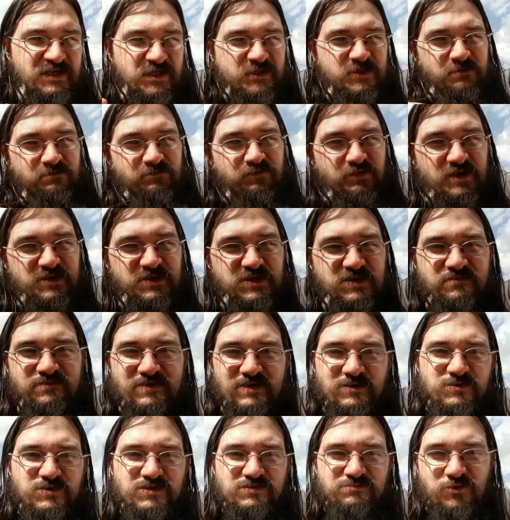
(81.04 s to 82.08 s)
It's impressive
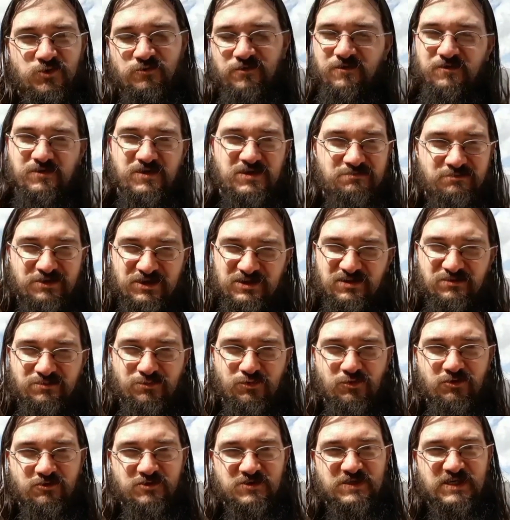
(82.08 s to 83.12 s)
how smoothly
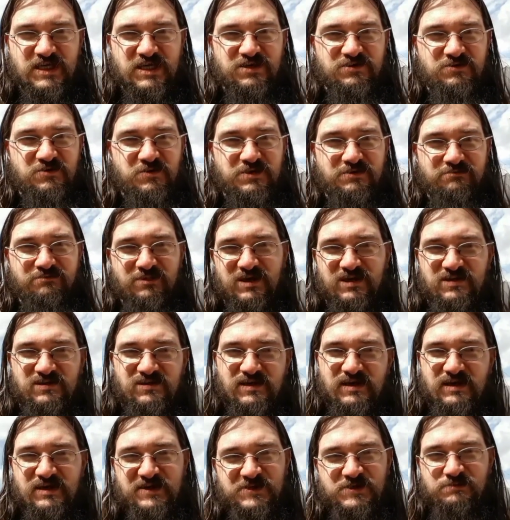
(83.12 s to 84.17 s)
Beetleborgs handled a main
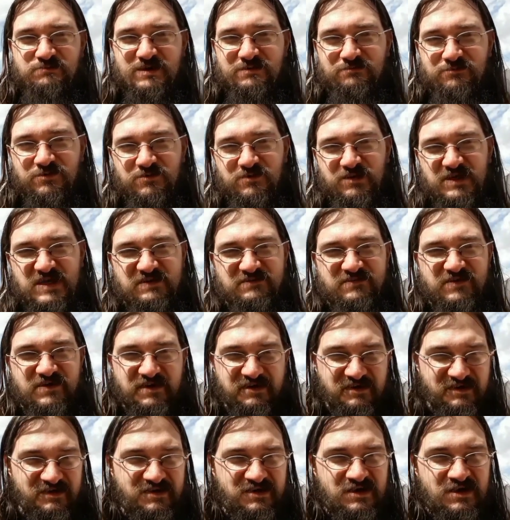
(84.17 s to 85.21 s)
cast member
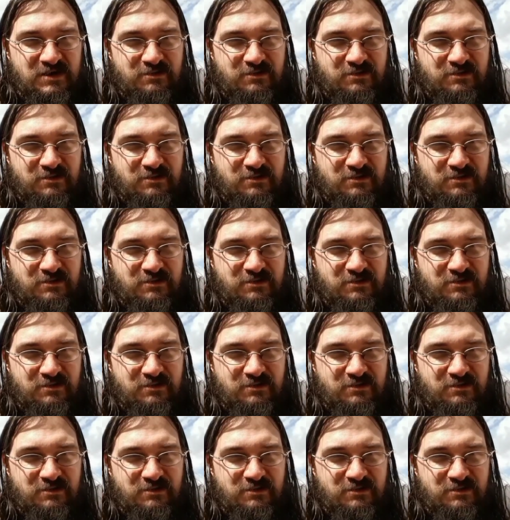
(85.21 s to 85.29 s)
leaving.